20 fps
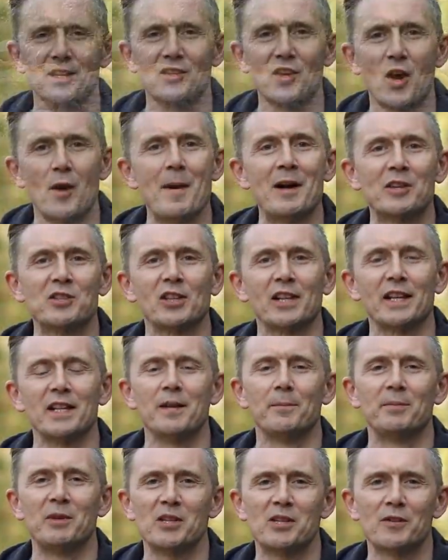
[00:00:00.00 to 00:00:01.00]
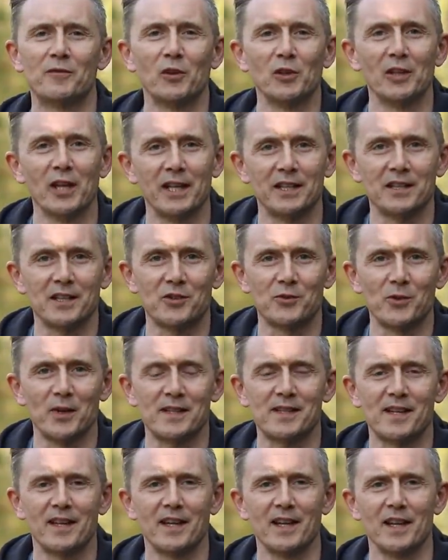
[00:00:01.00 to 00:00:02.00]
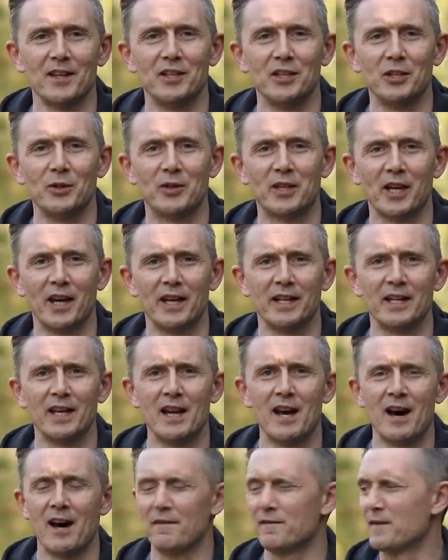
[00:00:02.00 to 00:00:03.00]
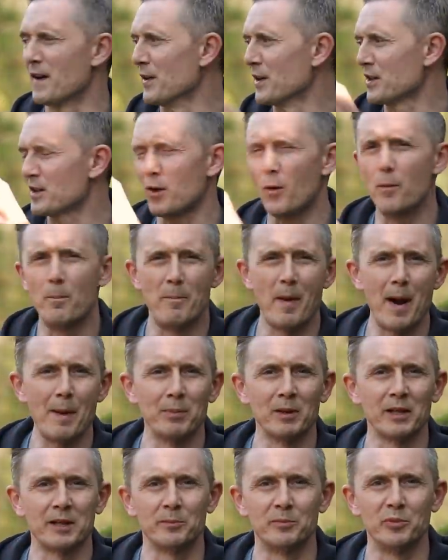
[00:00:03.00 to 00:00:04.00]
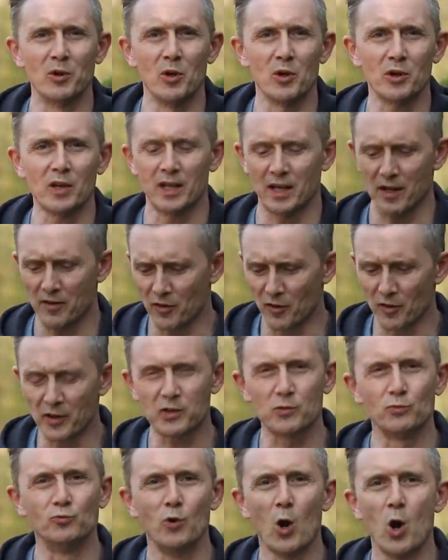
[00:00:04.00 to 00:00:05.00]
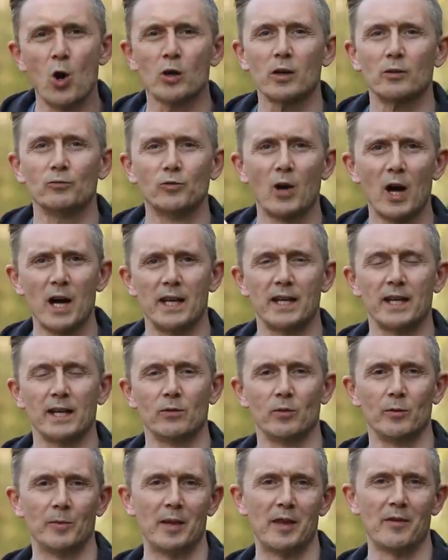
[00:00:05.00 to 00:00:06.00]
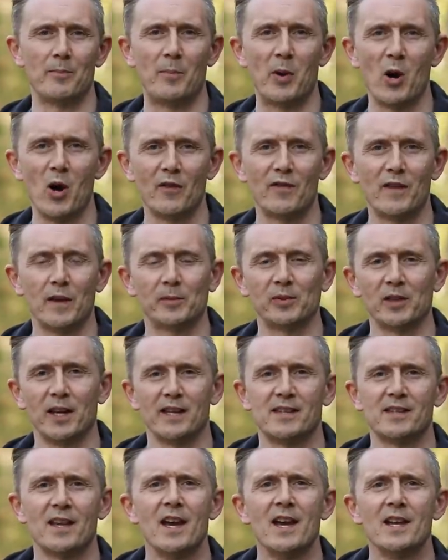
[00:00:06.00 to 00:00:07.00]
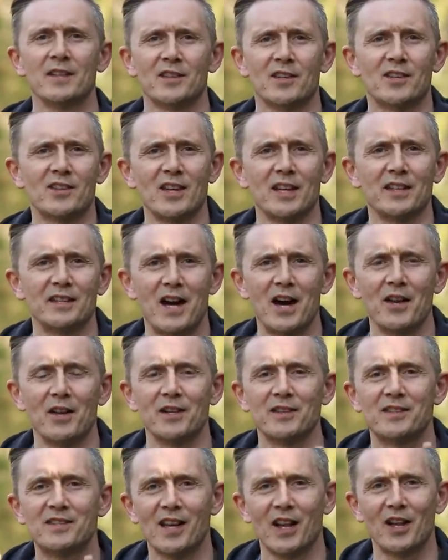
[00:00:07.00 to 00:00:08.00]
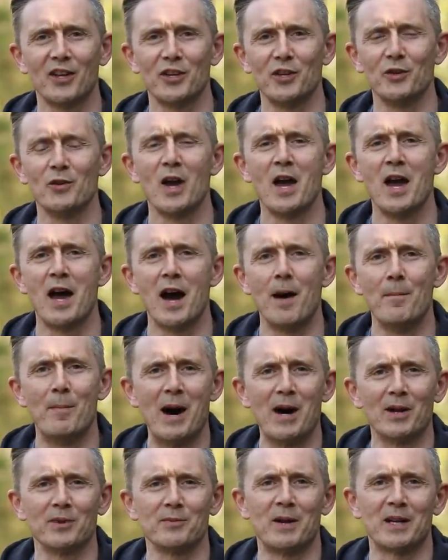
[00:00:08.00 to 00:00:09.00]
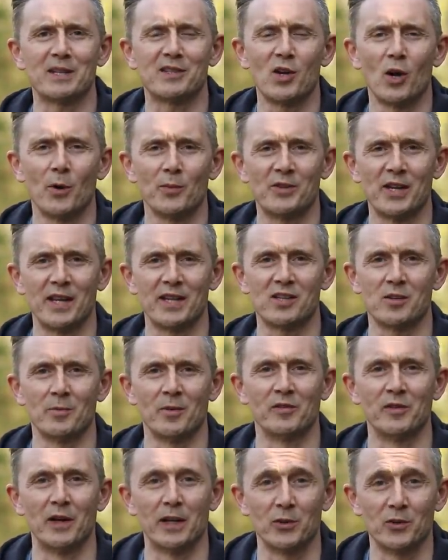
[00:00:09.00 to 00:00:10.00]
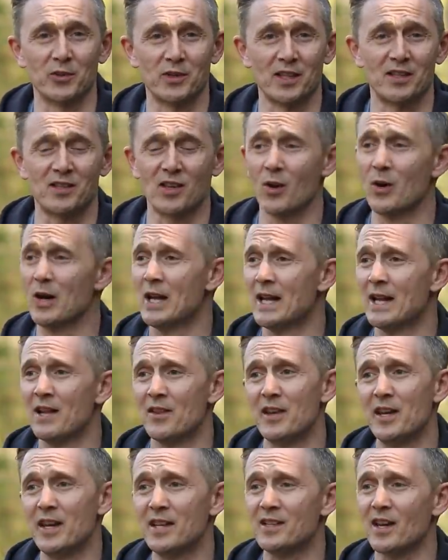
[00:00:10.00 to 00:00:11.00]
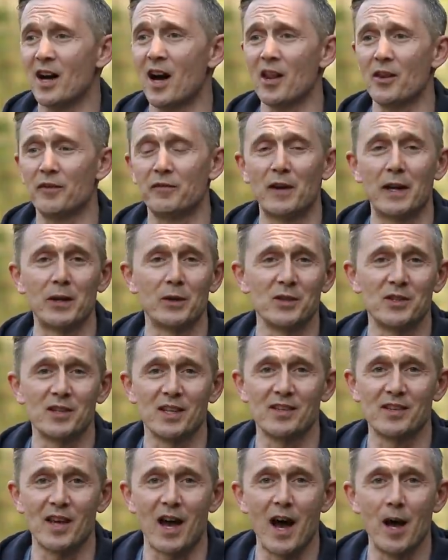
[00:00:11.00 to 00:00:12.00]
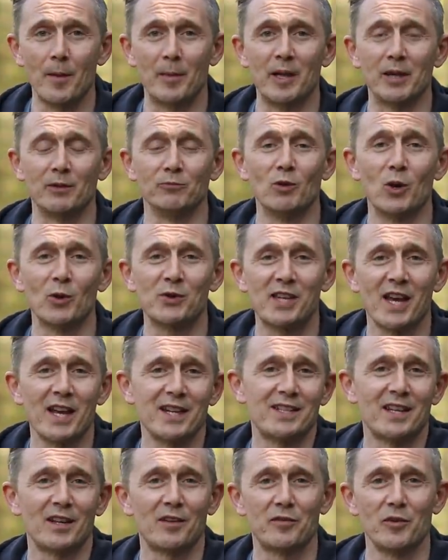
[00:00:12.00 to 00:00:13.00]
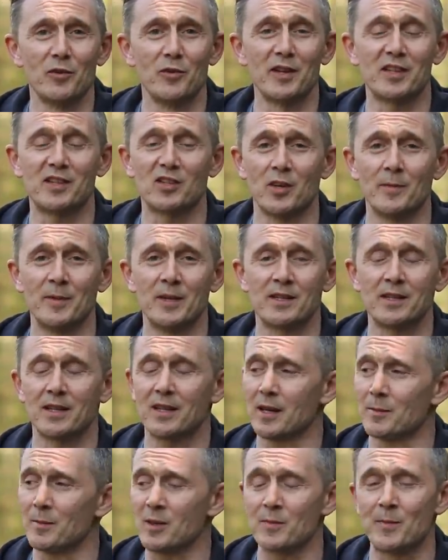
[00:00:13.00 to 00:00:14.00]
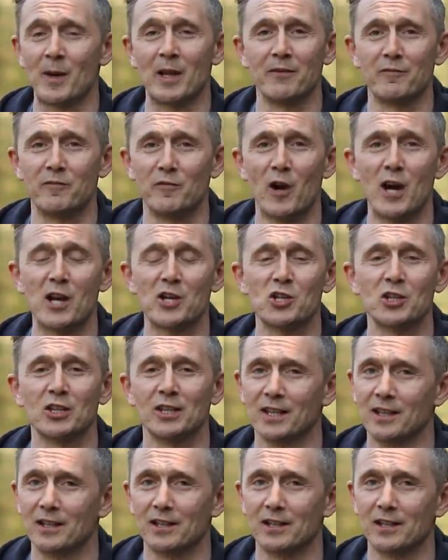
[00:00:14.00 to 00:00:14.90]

So I'm actually in the beautiful Lake District here in the UK. I found this little babbling brook and I thought this rock right here would be the perfect place to sit down and tell you about my top 10 summer fragrances. So these are the fragrances that I'll be rotating through this summer to keep me smelling fresh and